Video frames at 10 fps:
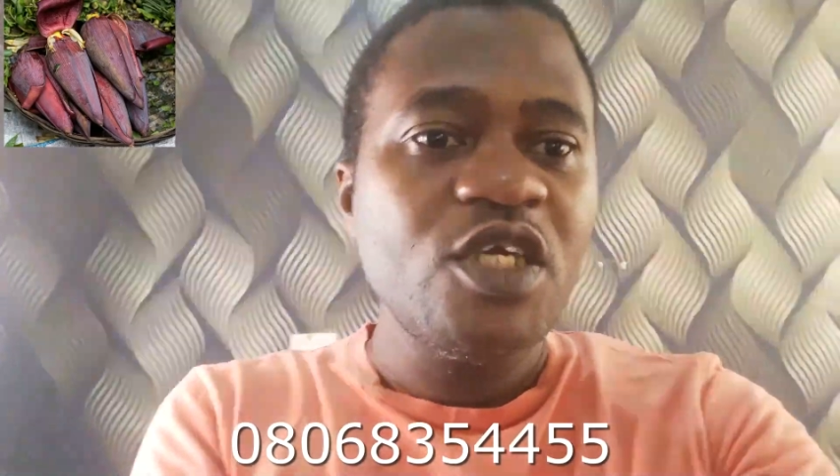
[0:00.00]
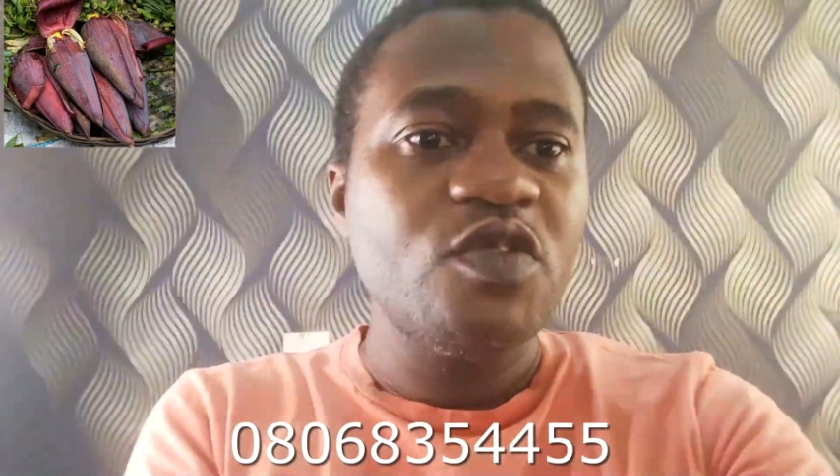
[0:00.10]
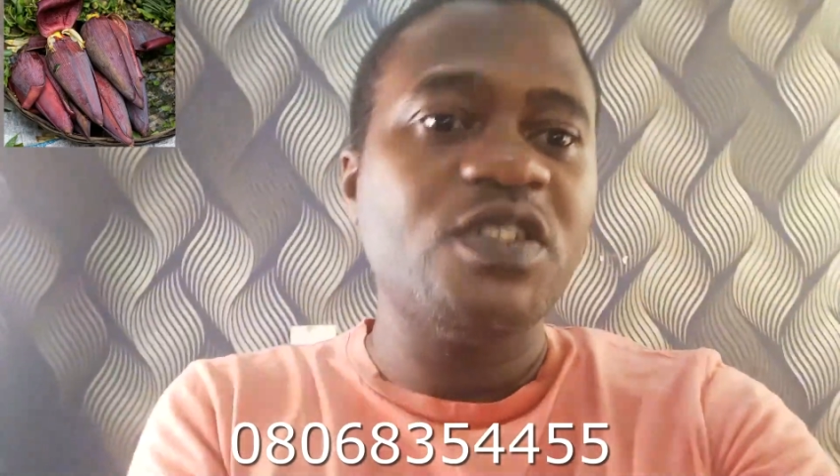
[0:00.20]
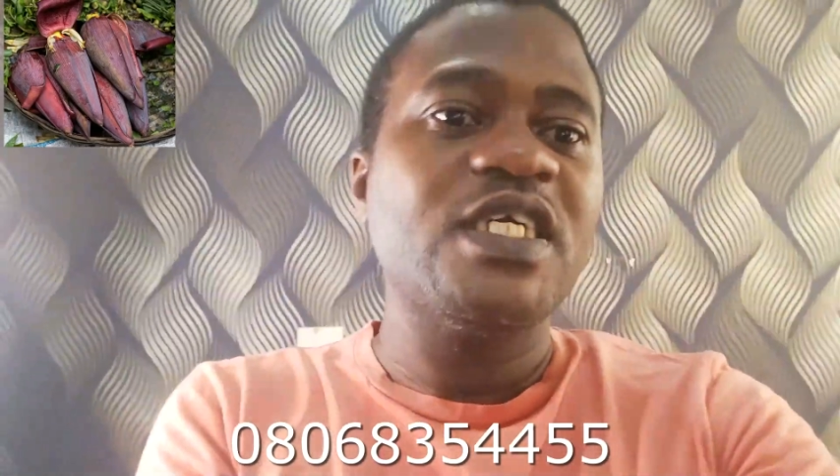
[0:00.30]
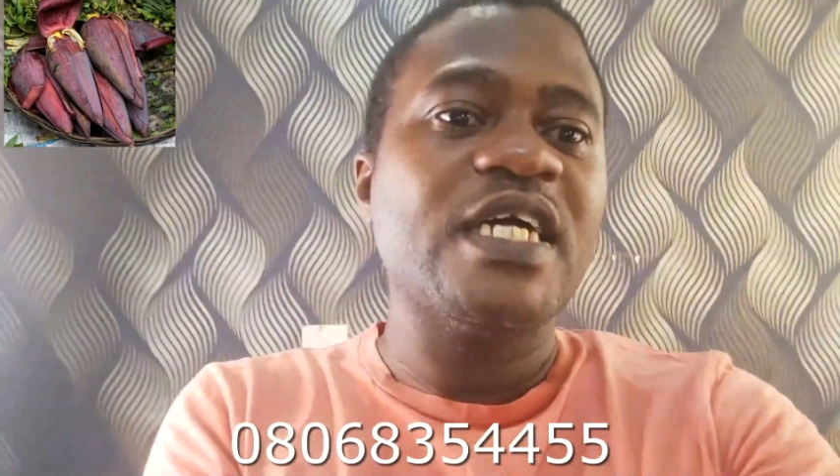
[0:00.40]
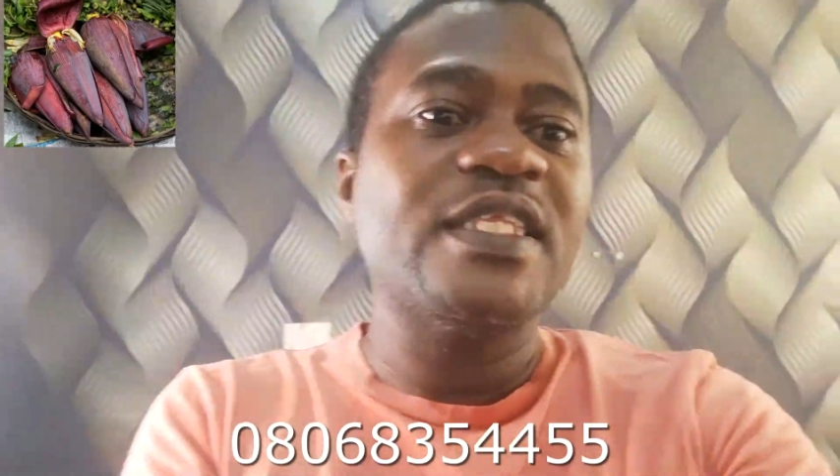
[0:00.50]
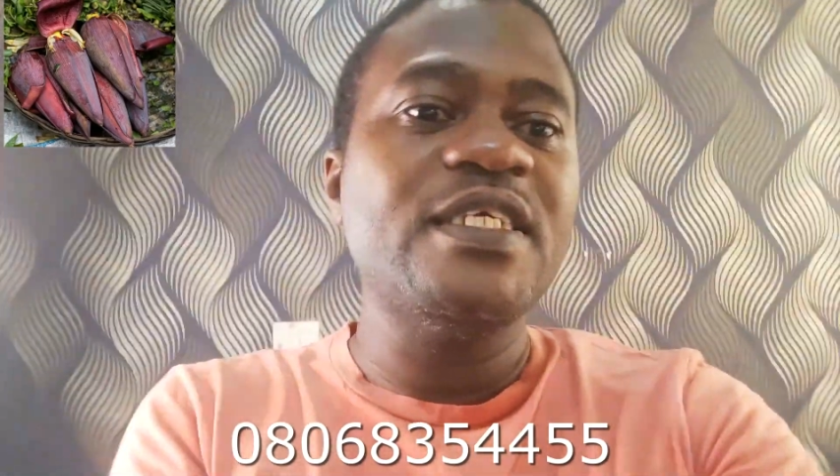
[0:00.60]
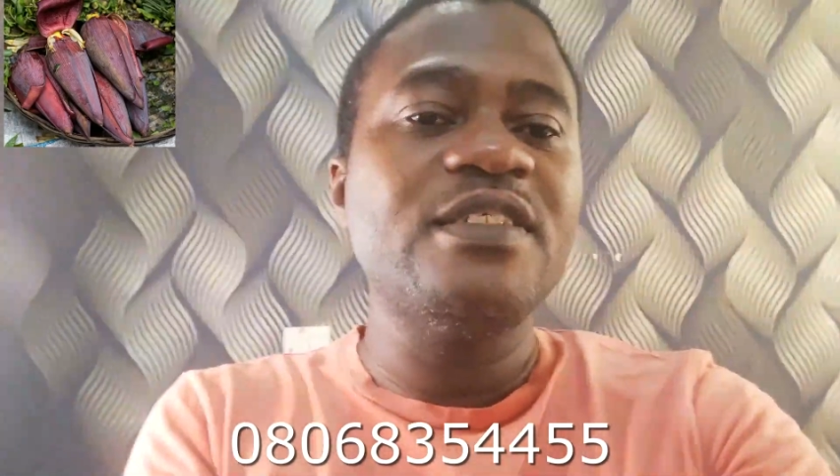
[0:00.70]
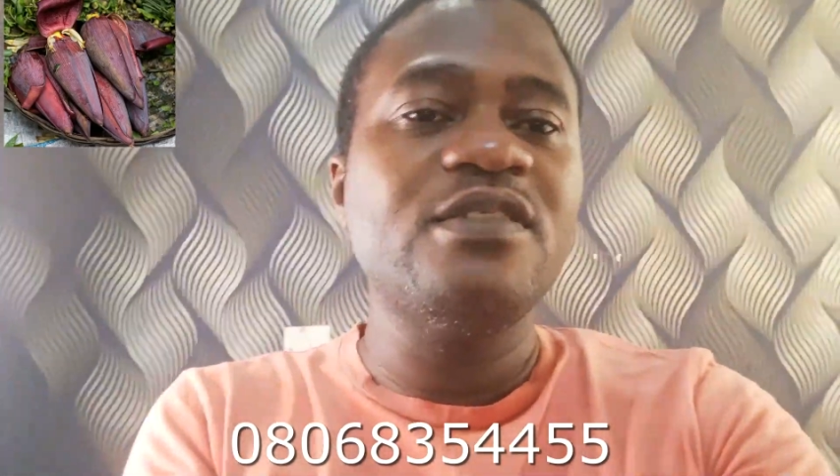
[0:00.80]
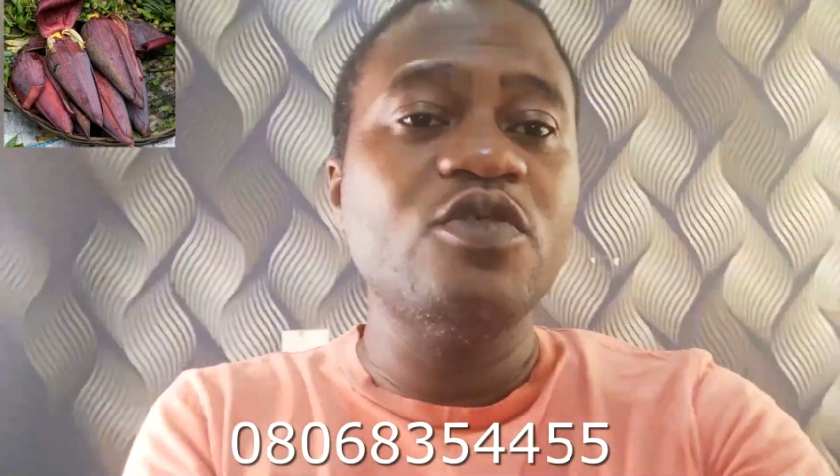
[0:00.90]
You take
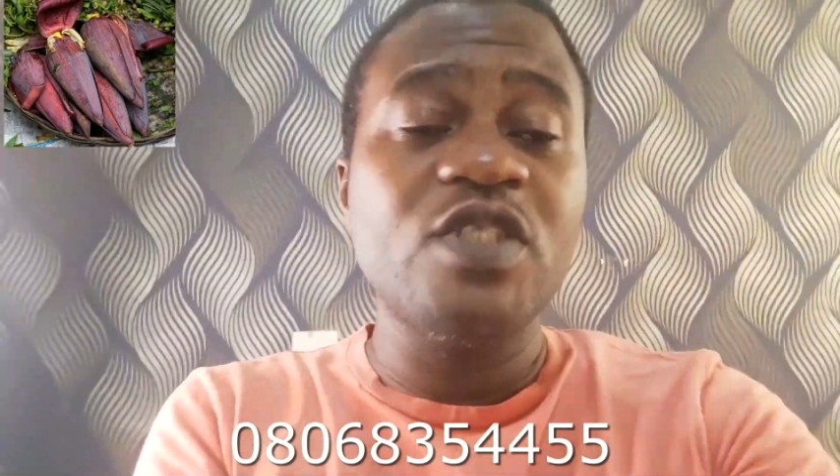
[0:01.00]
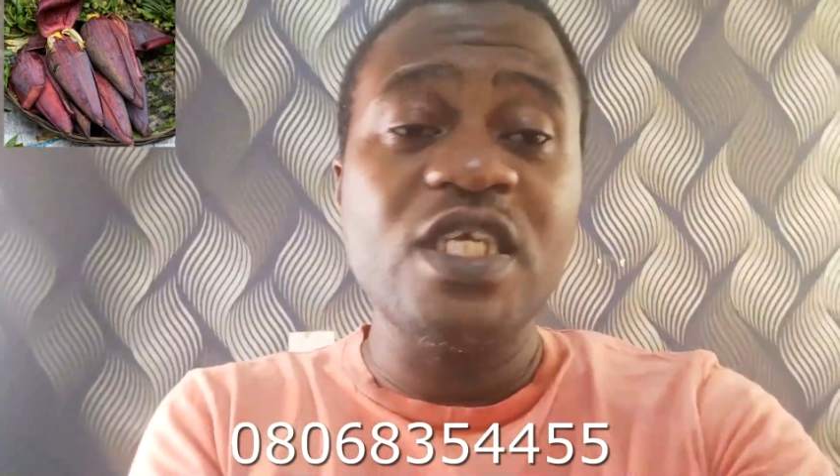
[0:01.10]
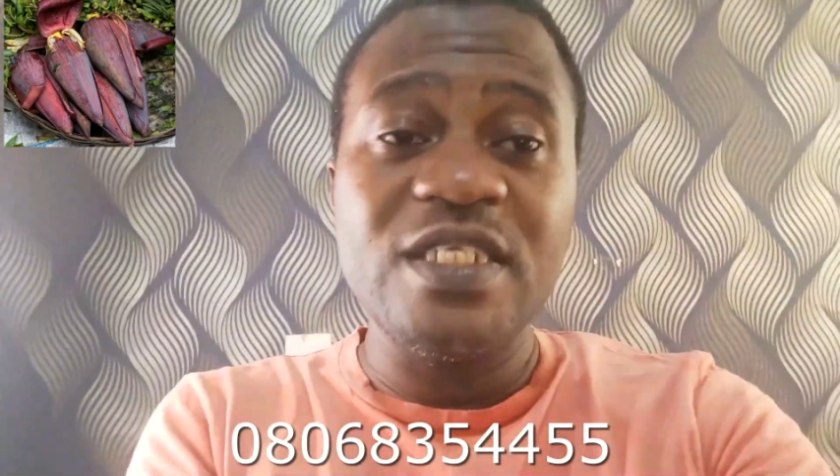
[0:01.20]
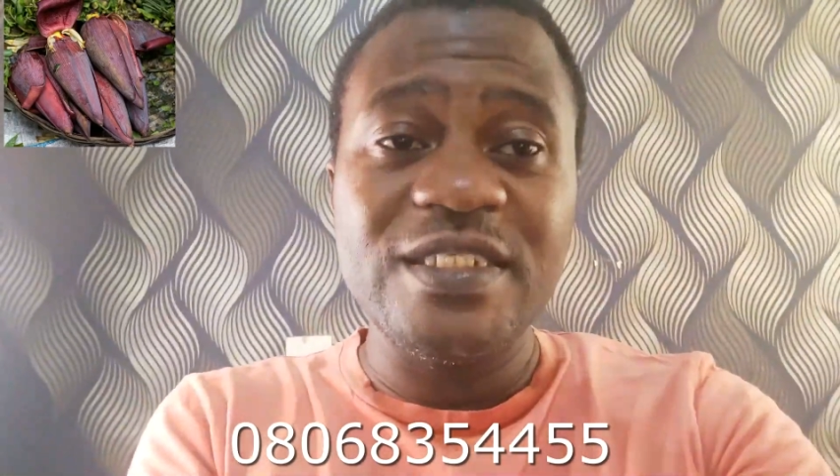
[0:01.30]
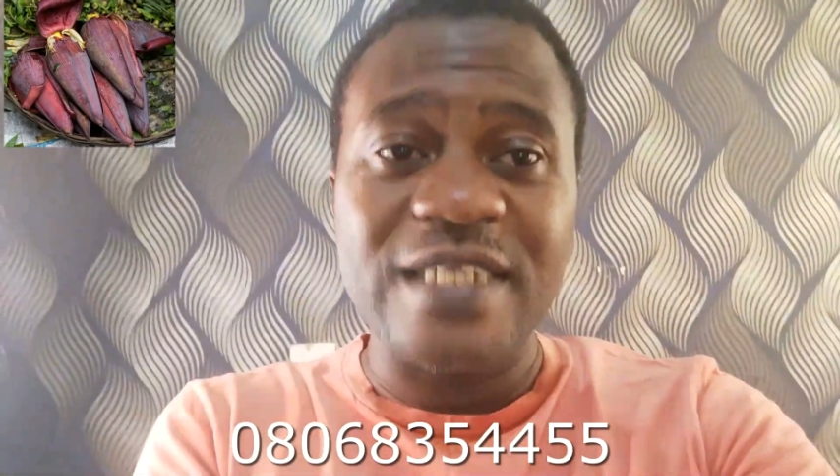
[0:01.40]
this